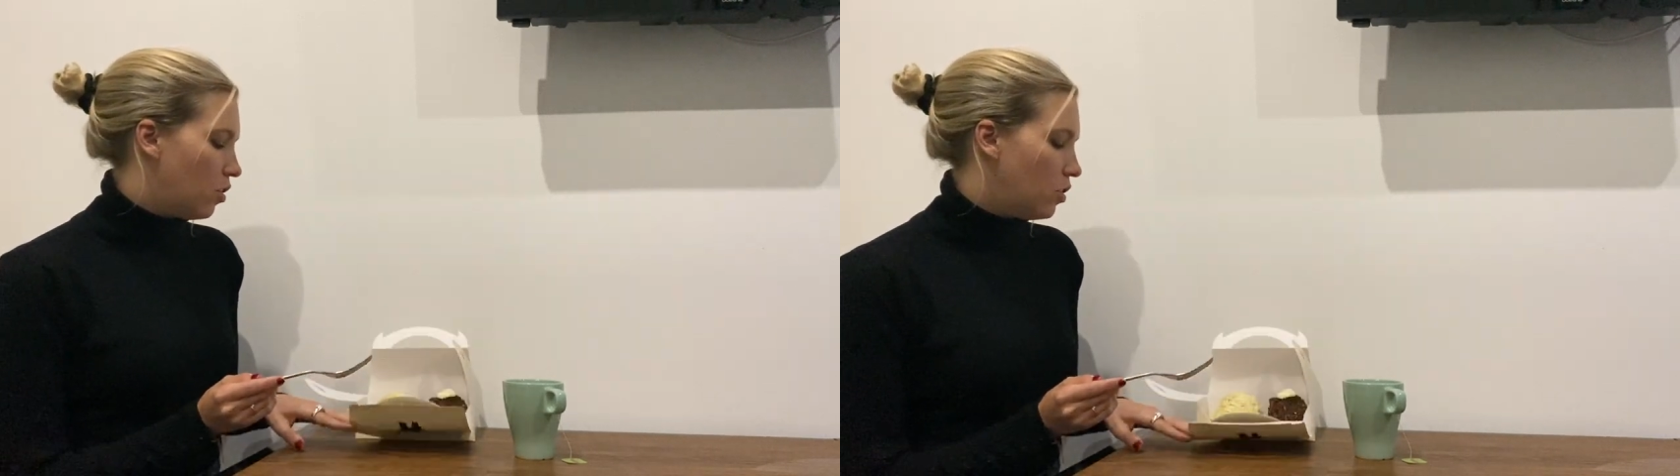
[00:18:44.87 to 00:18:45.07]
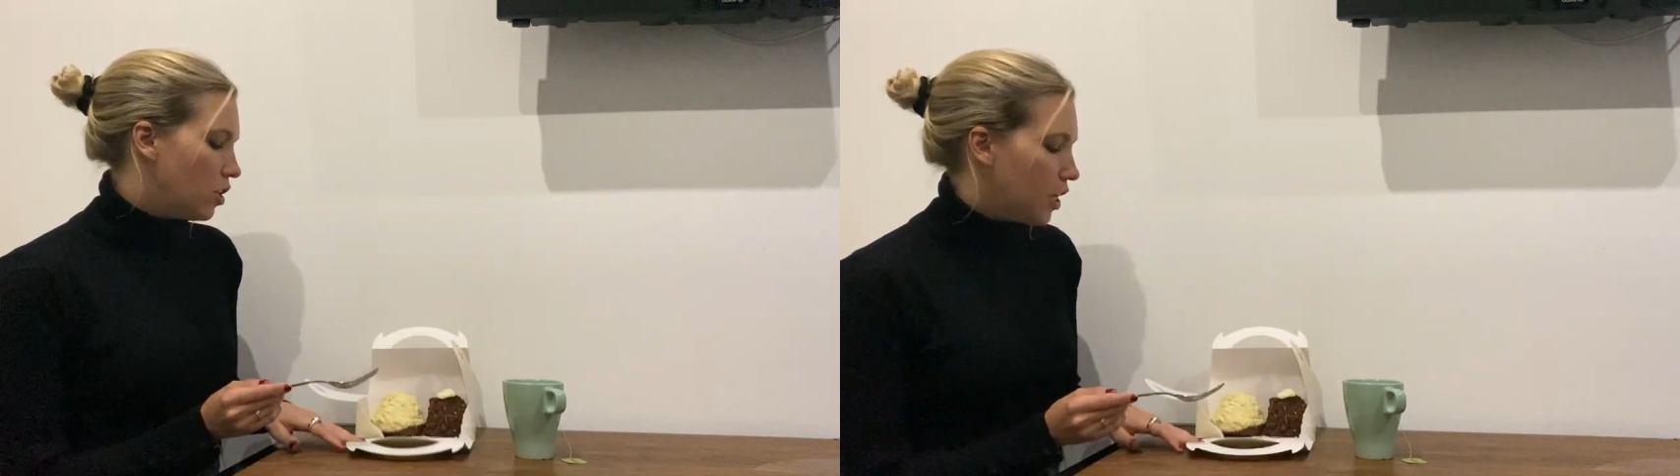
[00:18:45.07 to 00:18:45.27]

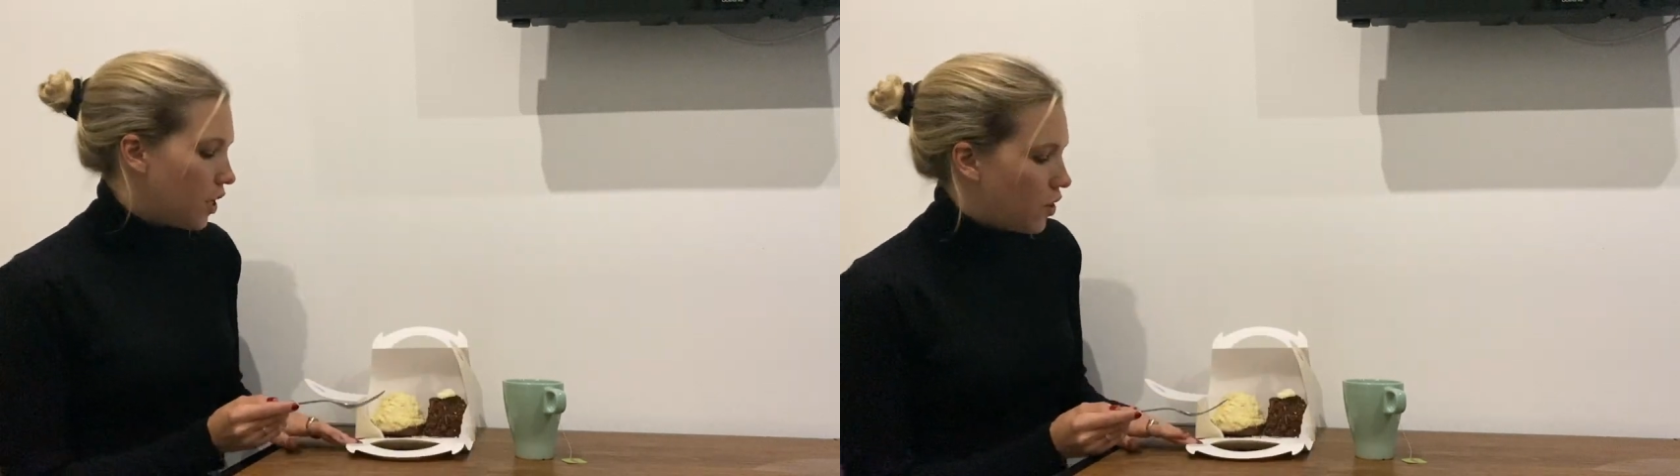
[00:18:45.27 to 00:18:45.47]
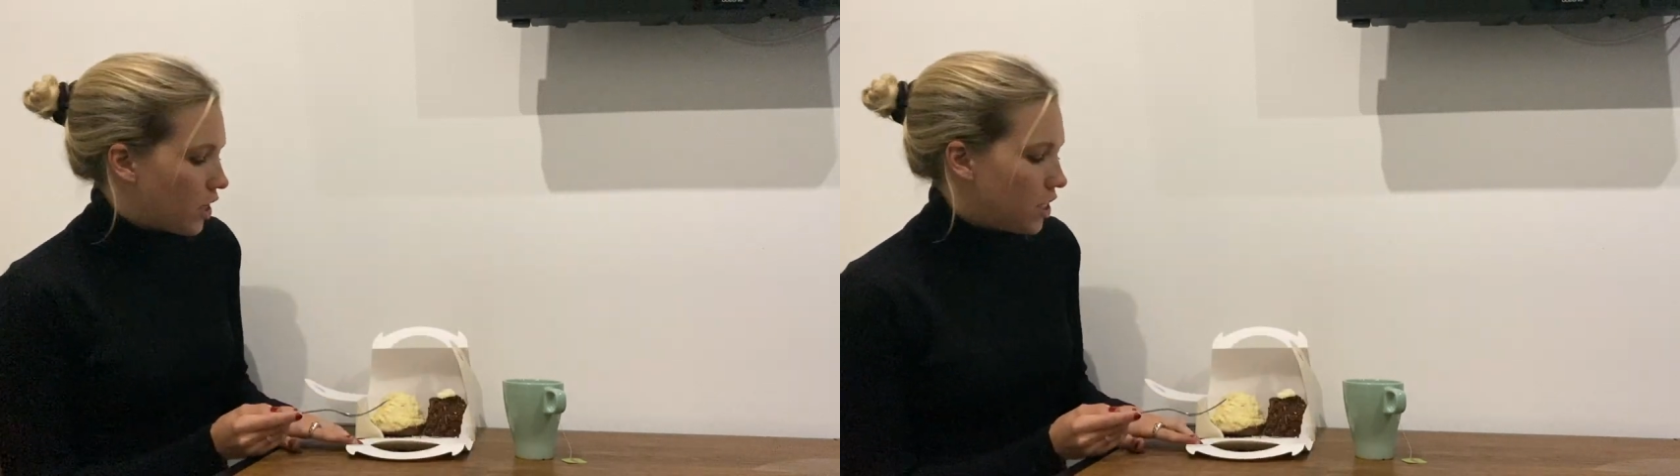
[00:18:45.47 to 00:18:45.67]
look
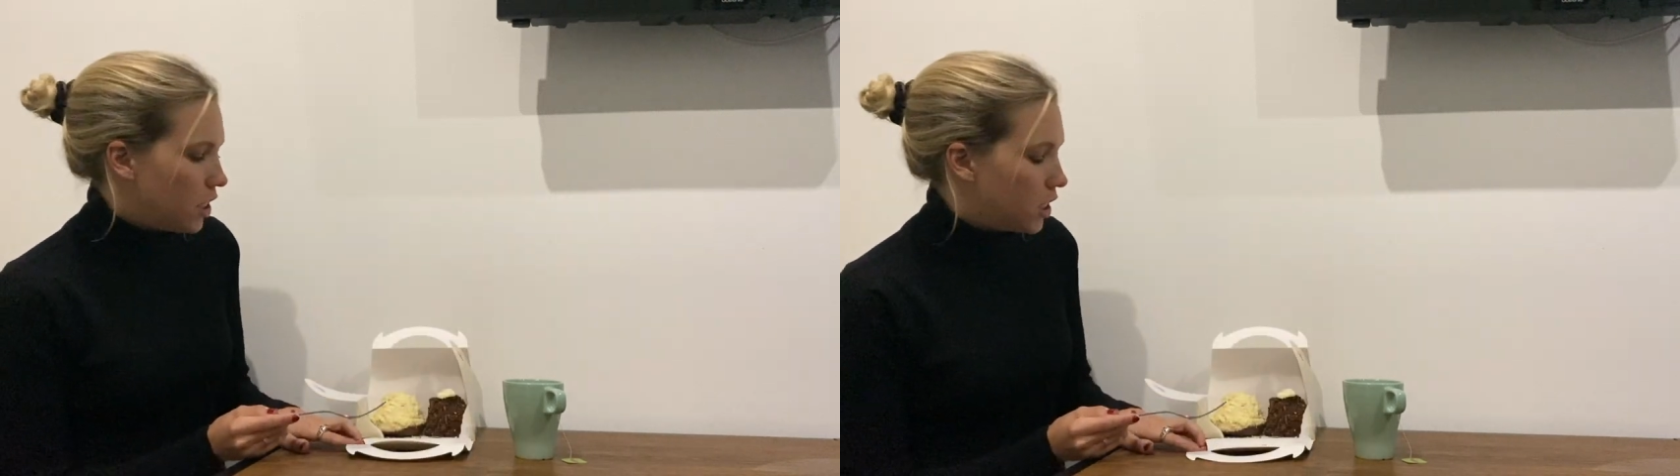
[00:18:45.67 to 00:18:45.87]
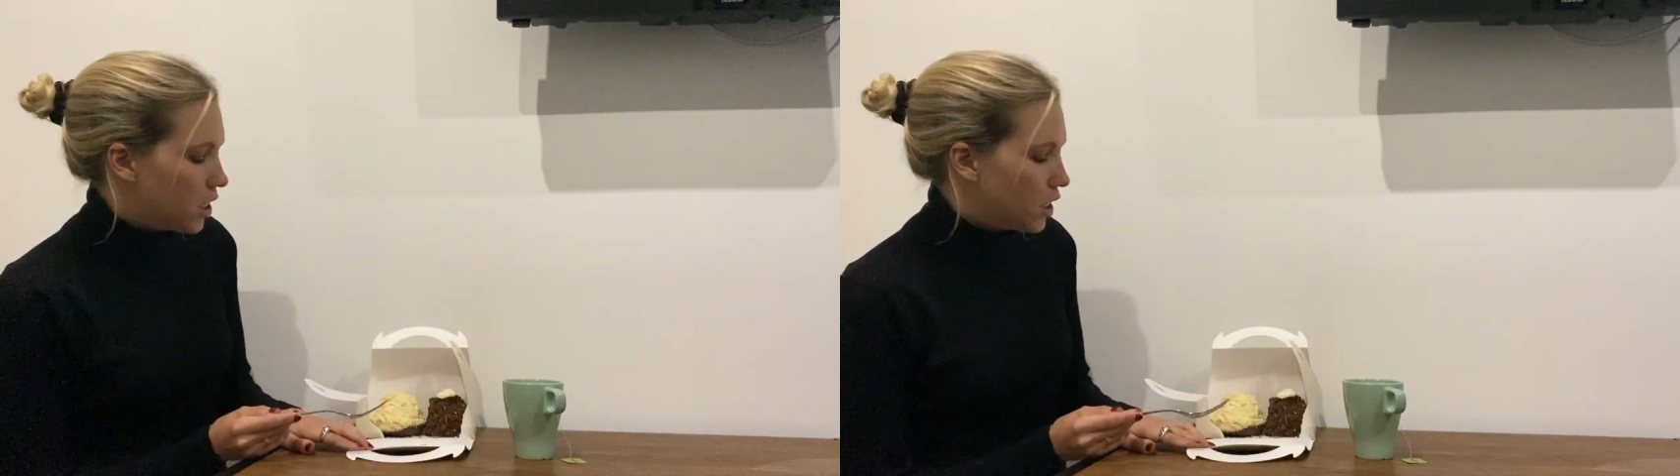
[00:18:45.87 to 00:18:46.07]
like
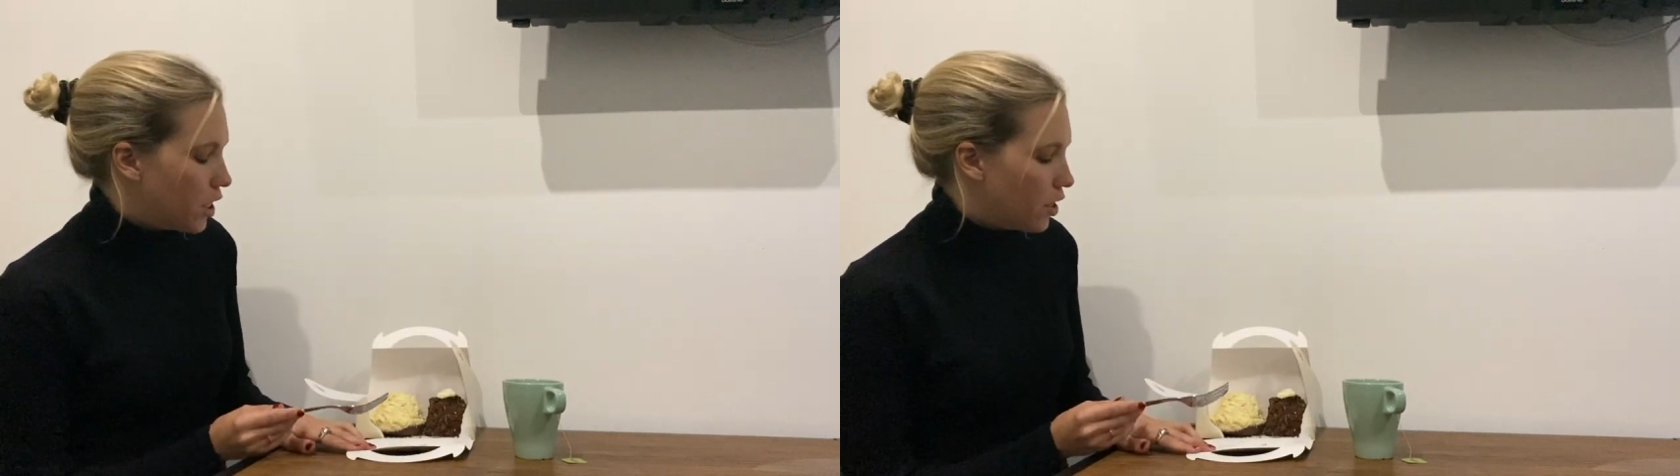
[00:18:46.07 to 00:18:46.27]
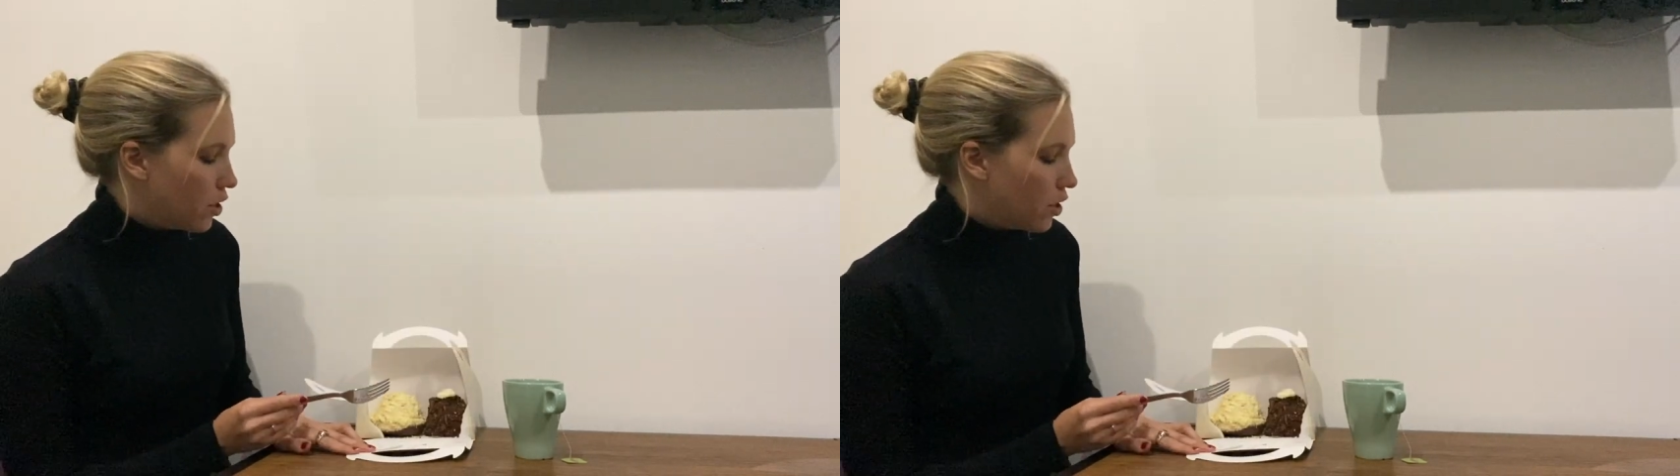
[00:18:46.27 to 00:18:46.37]
this.